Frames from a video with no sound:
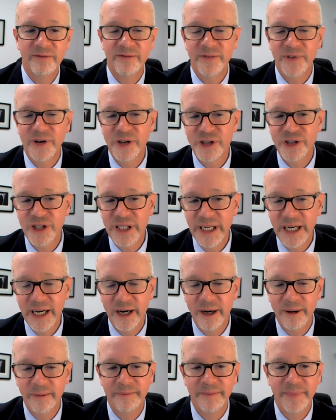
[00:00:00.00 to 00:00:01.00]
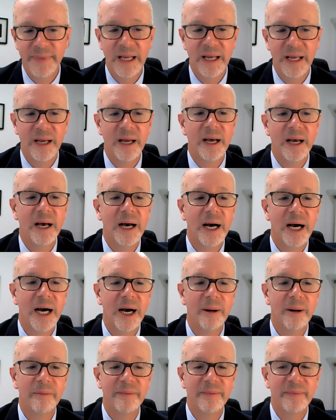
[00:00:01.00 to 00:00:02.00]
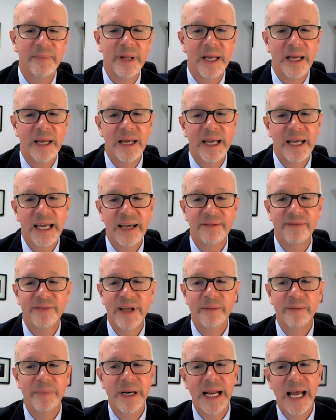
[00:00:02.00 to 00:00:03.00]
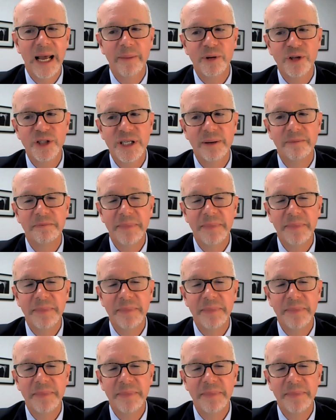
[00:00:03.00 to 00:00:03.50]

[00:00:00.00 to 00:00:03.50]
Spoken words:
first year, if they've been able to